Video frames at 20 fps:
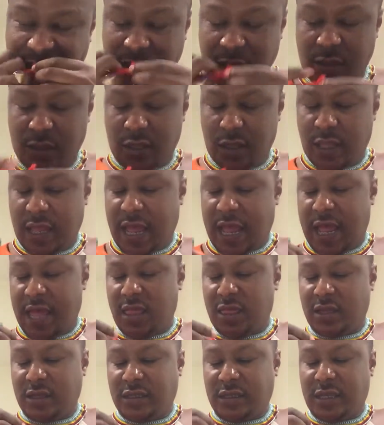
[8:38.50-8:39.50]
And then
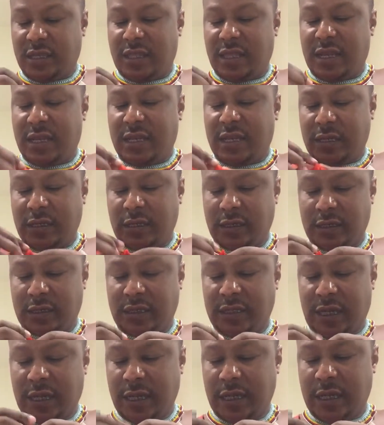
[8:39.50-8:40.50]
others, they then
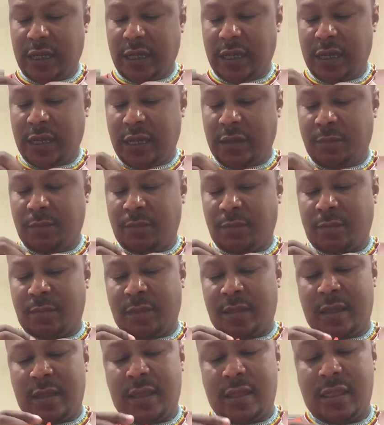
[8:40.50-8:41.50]
tuck in
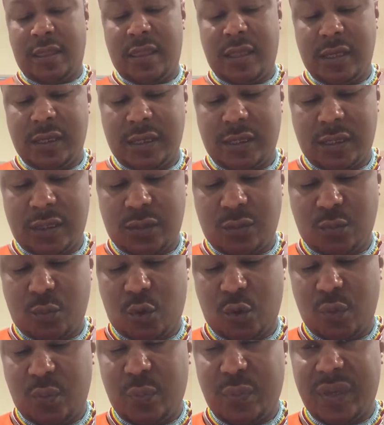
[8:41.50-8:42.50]
this
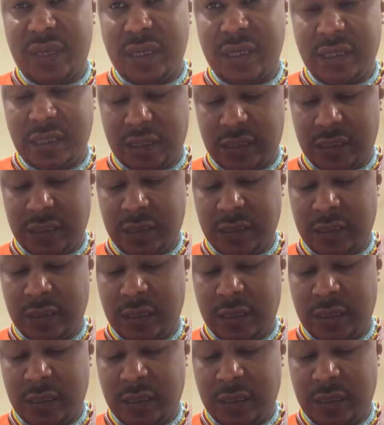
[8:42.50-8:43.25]
small piece